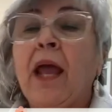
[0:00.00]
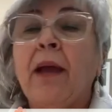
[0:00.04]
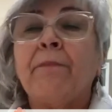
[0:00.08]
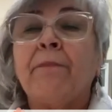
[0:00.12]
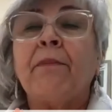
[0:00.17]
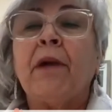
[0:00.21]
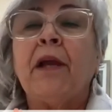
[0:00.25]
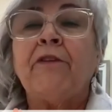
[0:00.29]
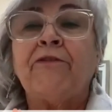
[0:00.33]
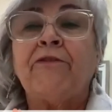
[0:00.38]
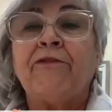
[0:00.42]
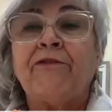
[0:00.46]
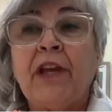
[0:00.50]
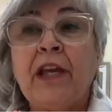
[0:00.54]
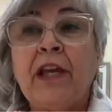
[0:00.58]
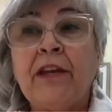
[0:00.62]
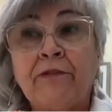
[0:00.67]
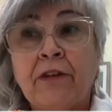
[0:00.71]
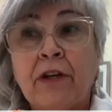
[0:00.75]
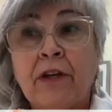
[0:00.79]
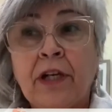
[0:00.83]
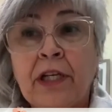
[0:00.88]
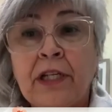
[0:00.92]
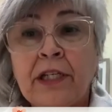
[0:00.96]
My
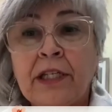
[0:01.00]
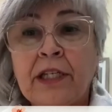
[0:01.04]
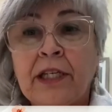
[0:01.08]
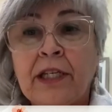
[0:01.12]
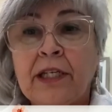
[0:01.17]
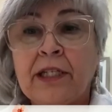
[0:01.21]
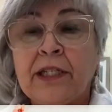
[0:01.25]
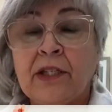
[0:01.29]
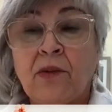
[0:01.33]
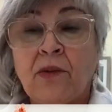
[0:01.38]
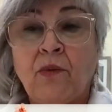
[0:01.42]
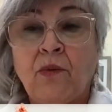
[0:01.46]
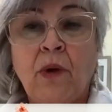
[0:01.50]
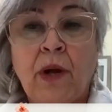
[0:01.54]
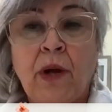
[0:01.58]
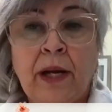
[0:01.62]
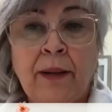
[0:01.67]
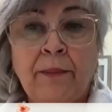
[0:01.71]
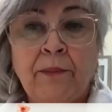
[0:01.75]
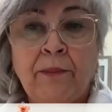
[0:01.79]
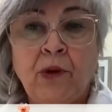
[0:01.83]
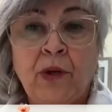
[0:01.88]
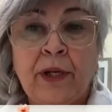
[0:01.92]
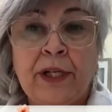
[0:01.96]
favorite is the one
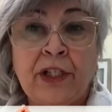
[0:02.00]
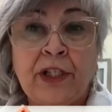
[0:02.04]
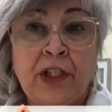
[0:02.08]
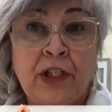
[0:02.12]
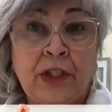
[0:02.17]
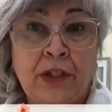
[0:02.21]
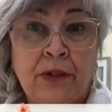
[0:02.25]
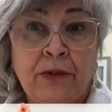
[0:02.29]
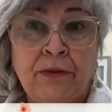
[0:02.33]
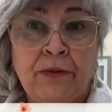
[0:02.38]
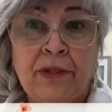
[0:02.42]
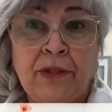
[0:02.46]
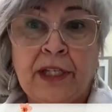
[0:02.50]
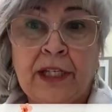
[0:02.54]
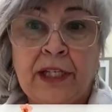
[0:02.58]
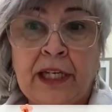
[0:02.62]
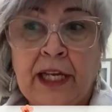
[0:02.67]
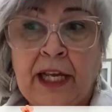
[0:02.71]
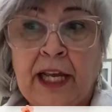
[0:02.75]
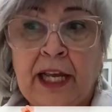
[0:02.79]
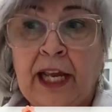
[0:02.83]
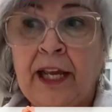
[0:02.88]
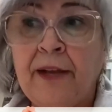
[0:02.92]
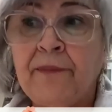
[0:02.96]
I'm going to do
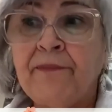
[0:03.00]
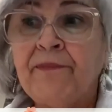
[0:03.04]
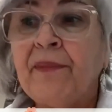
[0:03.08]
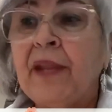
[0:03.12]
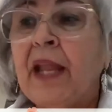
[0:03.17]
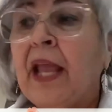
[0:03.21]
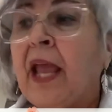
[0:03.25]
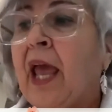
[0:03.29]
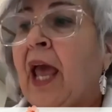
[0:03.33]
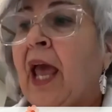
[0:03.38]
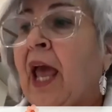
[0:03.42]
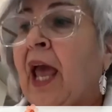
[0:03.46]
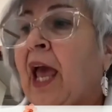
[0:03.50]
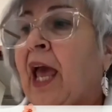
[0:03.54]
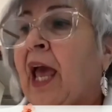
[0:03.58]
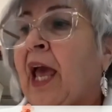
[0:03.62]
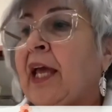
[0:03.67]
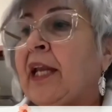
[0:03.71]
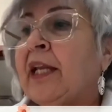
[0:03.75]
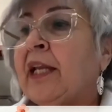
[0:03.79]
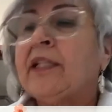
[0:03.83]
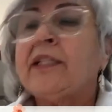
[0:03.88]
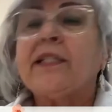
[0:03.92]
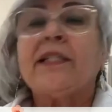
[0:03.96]
today,
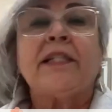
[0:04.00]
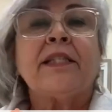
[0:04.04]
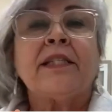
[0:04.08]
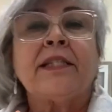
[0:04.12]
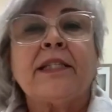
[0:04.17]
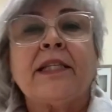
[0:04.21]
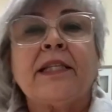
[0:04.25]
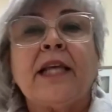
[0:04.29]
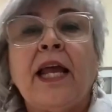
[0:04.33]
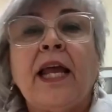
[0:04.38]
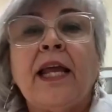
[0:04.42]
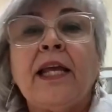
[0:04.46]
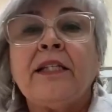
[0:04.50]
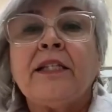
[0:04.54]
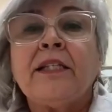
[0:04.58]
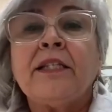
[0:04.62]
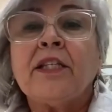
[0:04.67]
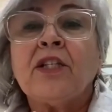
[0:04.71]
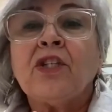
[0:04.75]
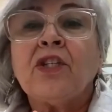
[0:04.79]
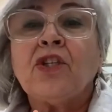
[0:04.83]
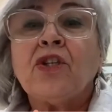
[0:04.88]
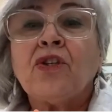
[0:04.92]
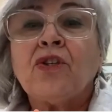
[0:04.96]
and it's the science
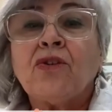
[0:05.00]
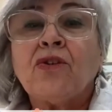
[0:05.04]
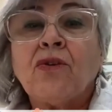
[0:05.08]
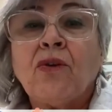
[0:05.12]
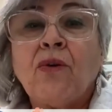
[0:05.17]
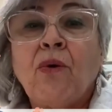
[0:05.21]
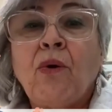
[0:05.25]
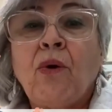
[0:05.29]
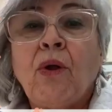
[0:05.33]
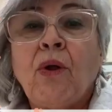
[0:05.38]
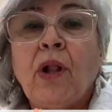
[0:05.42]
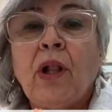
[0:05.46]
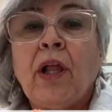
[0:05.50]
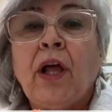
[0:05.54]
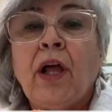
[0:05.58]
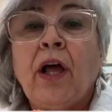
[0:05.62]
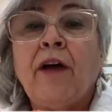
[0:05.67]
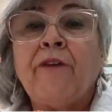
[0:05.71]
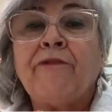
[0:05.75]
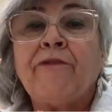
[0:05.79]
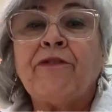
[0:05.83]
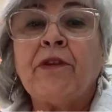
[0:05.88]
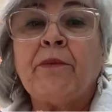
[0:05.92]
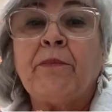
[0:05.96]
and soul
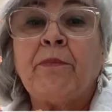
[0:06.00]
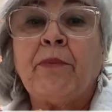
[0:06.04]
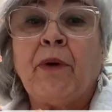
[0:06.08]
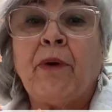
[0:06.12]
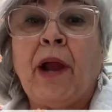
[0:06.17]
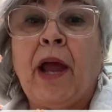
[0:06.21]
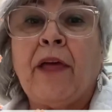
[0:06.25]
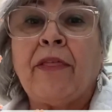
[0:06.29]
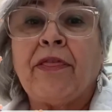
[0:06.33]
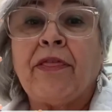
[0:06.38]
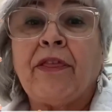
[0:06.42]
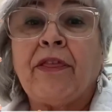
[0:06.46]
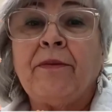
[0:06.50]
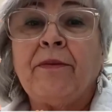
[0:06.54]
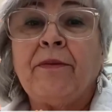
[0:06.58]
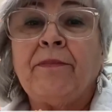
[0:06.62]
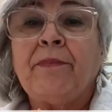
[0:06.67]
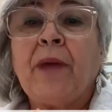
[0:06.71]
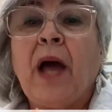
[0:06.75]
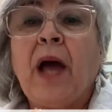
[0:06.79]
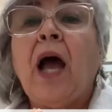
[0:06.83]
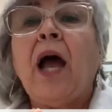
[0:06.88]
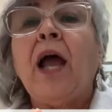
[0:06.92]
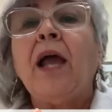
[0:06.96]
of the breath.
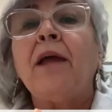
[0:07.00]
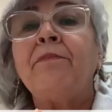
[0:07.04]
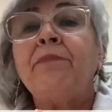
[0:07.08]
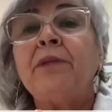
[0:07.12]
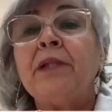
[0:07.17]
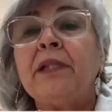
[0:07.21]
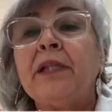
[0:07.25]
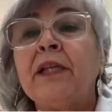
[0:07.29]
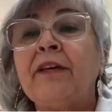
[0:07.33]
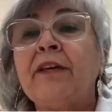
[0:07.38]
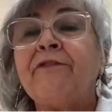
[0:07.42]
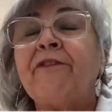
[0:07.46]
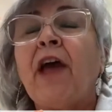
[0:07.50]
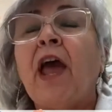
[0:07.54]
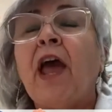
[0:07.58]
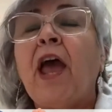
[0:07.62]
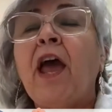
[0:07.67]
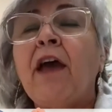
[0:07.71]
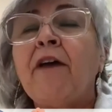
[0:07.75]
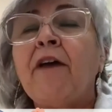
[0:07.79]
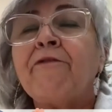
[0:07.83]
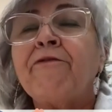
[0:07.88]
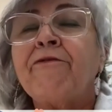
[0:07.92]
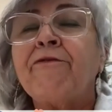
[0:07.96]
I believe
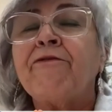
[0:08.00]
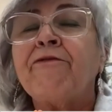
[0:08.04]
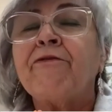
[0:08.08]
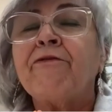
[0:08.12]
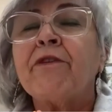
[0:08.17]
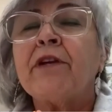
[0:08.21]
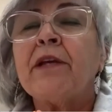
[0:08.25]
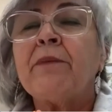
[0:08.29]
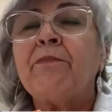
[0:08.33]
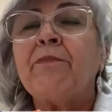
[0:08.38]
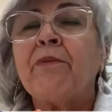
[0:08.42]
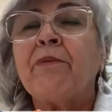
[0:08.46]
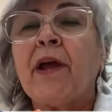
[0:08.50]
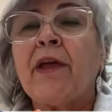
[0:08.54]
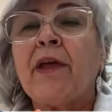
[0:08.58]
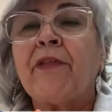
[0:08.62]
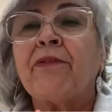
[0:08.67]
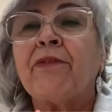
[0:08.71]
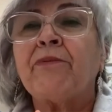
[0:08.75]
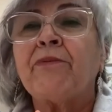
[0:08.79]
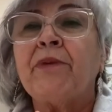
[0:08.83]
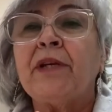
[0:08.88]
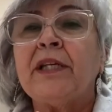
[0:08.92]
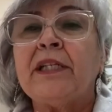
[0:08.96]
every
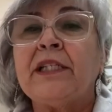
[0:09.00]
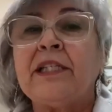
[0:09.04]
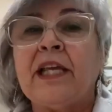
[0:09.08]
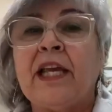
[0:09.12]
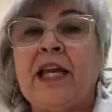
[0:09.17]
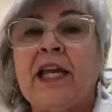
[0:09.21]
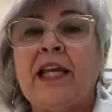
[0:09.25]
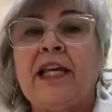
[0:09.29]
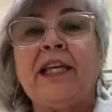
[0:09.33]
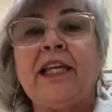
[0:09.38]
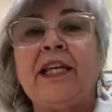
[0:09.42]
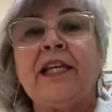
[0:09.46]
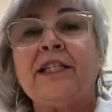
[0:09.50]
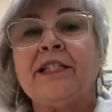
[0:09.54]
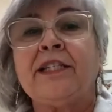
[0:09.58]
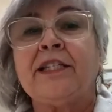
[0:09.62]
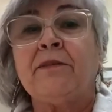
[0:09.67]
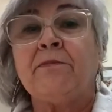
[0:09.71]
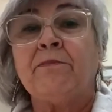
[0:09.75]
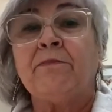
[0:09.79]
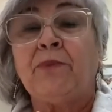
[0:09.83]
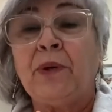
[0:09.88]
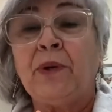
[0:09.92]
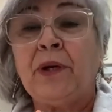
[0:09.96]
breath we take is
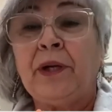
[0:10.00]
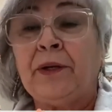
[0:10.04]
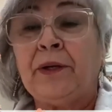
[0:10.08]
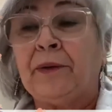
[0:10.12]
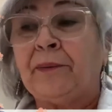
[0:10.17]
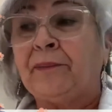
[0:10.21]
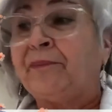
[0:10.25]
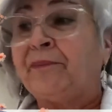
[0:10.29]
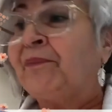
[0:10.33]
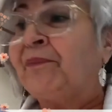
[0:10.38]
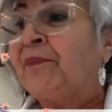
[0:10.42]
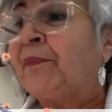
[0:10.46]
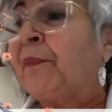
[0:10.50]
important.